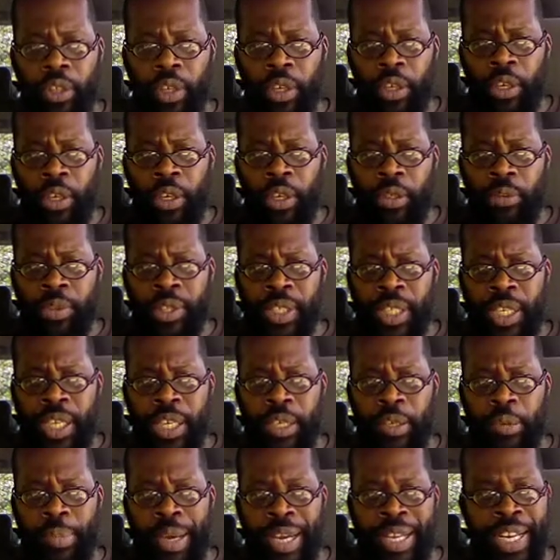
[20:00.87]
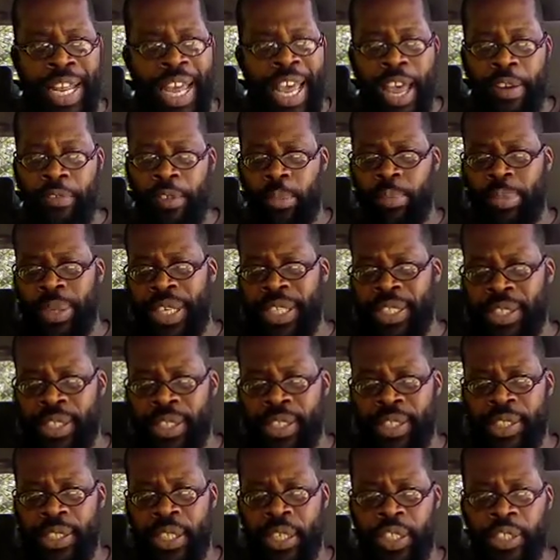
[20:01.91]
You know what I'm saying? You might not have a place
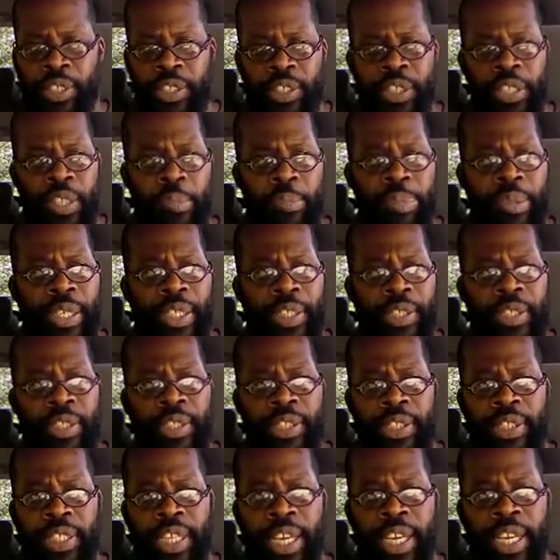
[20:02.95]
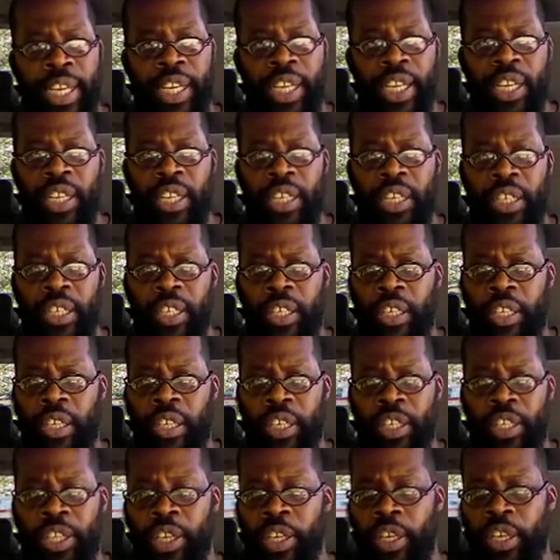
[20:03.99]
to a certain place to stay.
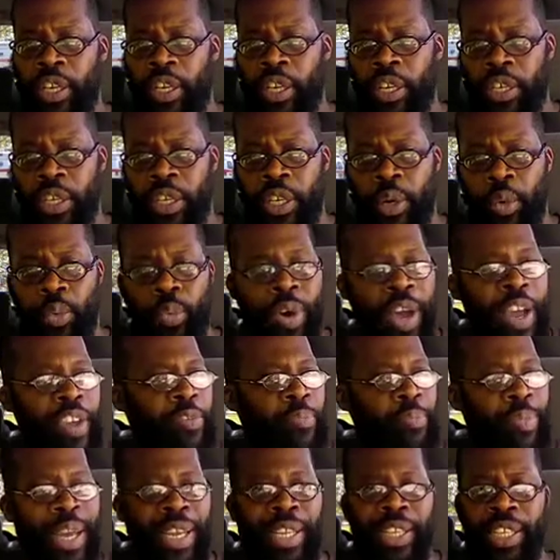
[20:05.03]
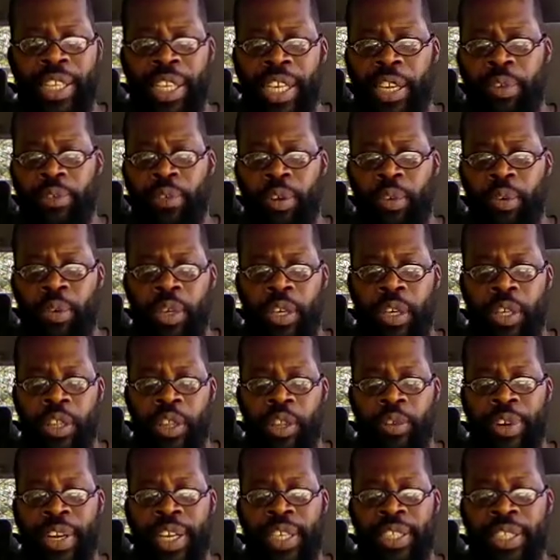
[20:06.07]
Uh, your your wife might leave, uh,
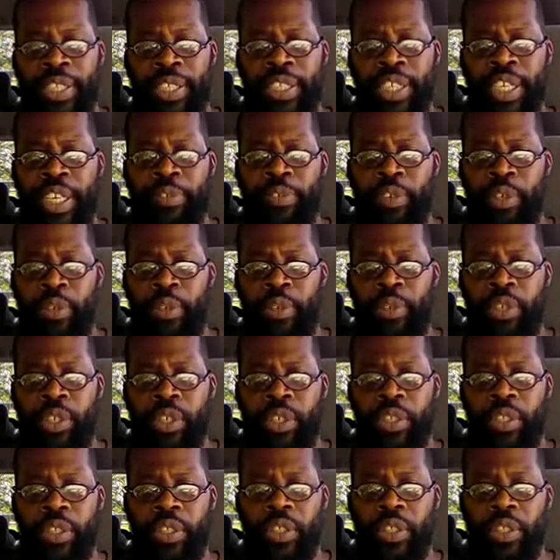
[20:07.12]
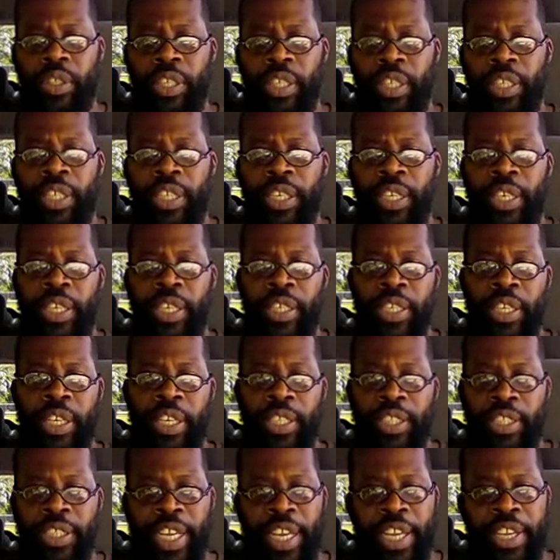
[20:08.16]
threaten to leave you, and and
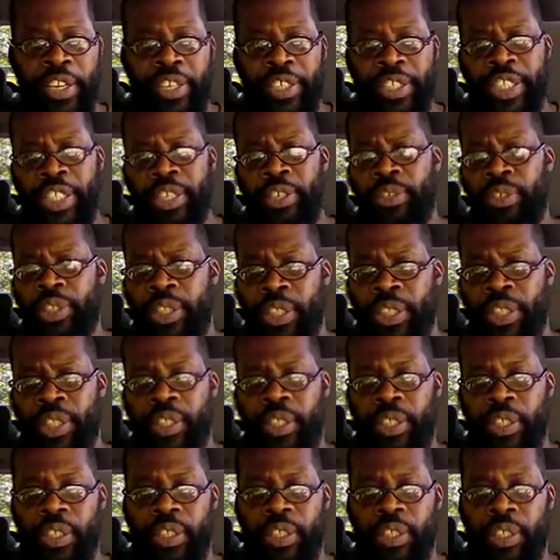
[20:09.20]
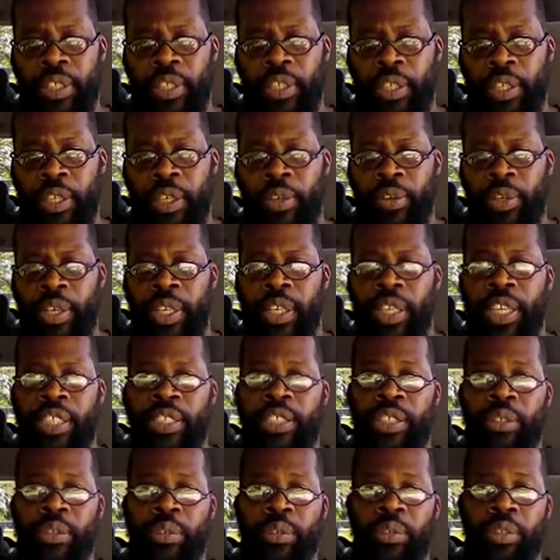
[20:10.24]
and take your children. You know,
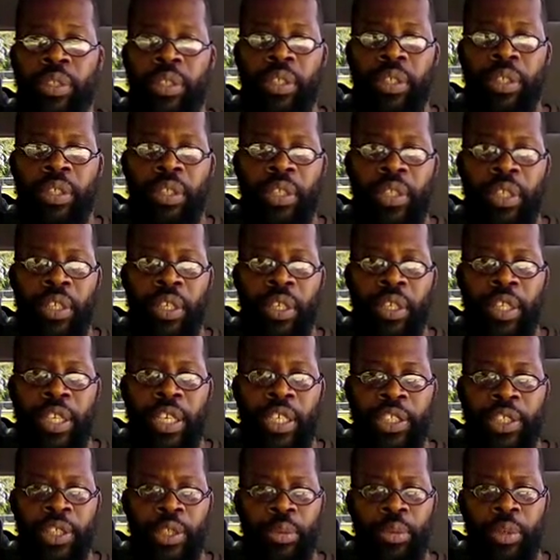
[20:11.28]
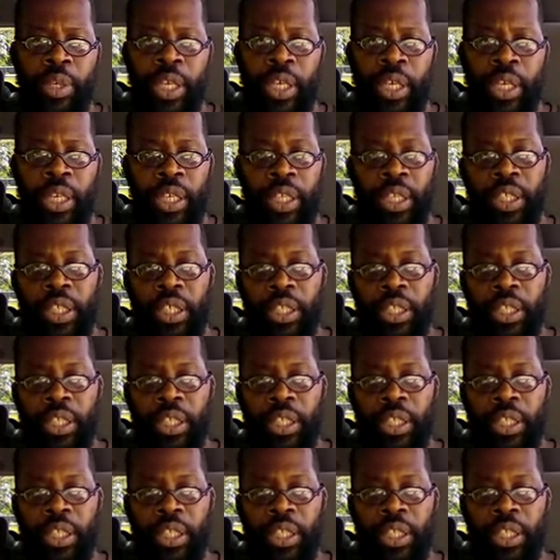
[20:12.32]
unless you, unless you uh,